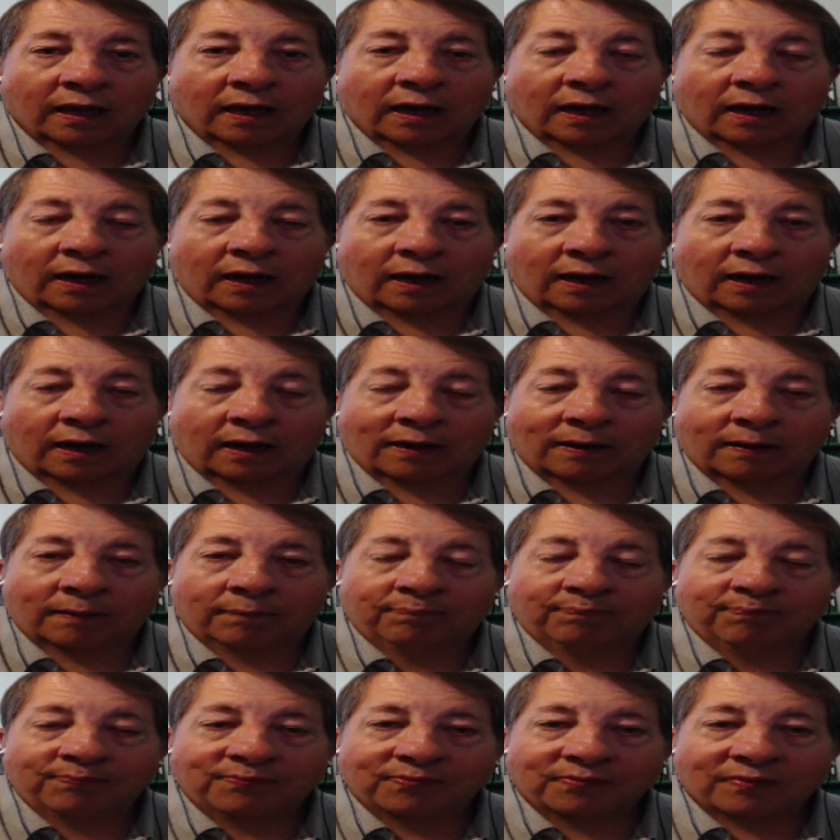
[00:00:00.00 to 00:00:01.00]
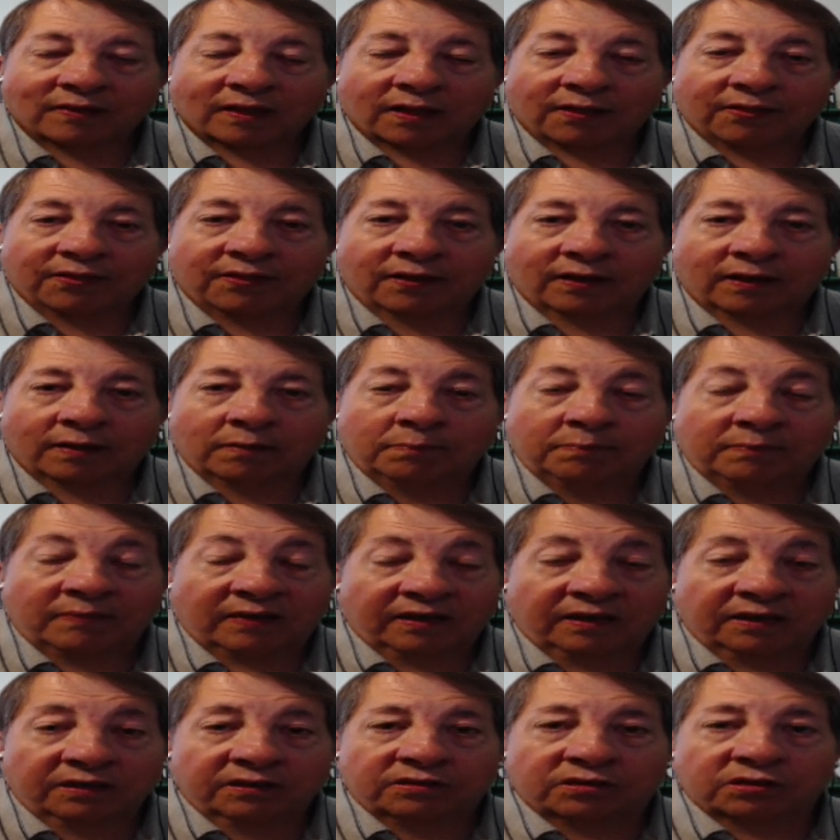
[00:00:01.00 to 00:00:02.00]
the
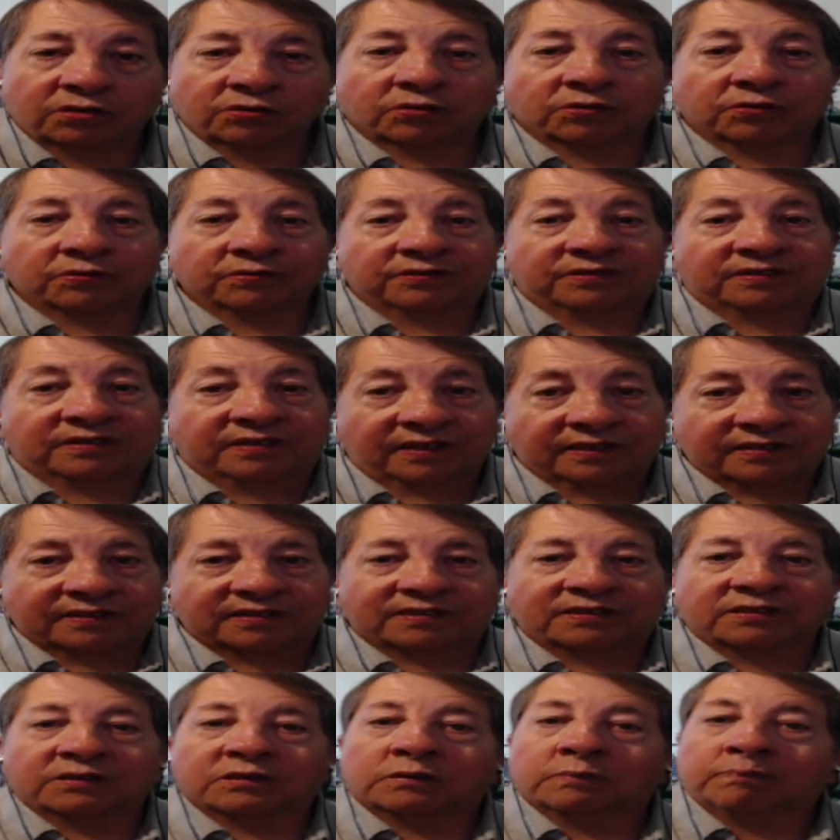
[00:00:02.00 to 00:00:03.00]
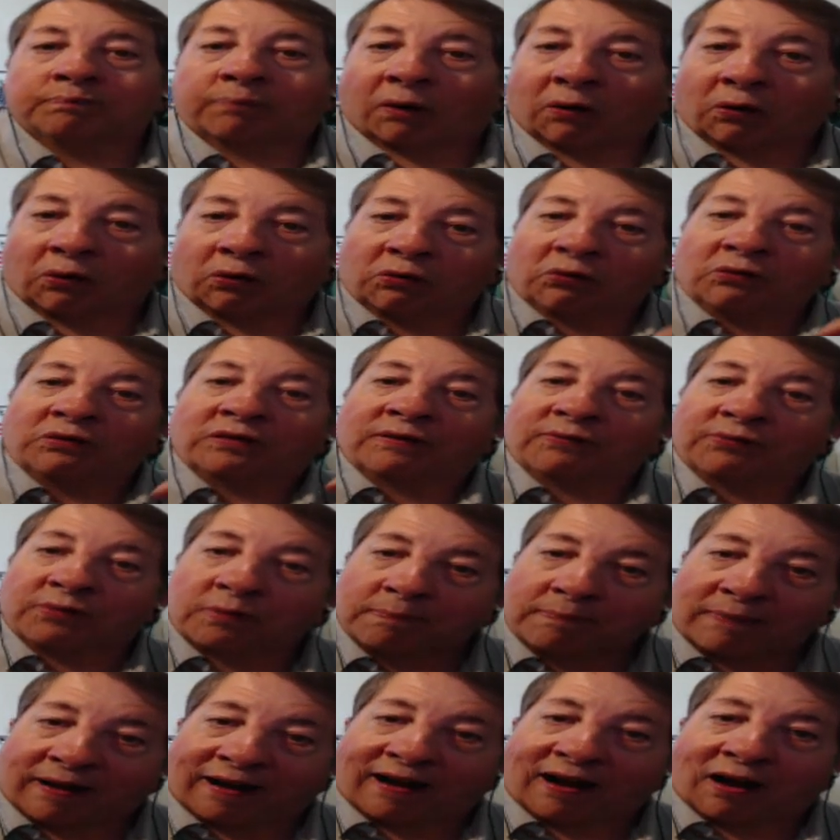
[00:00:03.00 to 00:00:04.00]
mesial distal part of
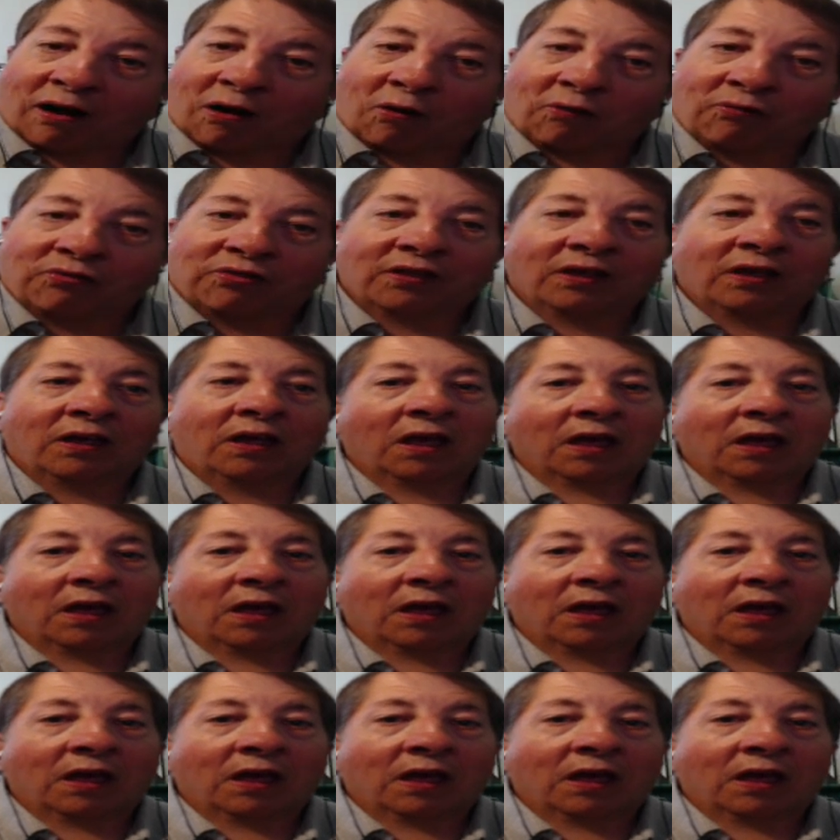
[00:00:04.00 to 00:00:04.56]
the mouth,